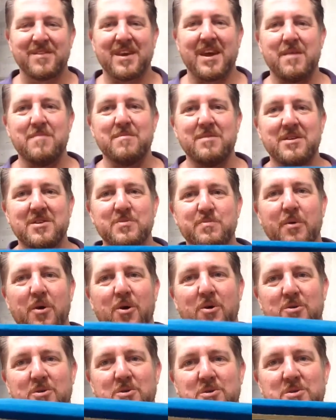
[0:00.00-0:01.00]
Came in this
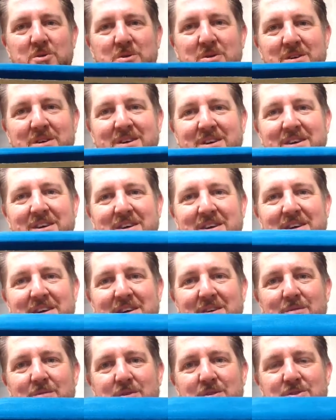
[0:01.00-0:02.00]
box,
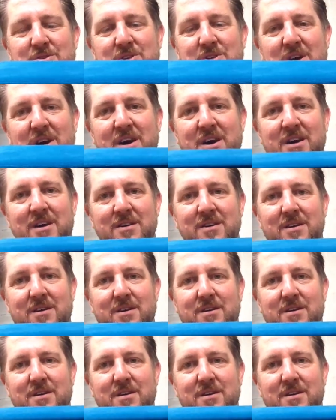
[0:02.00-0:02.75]
which I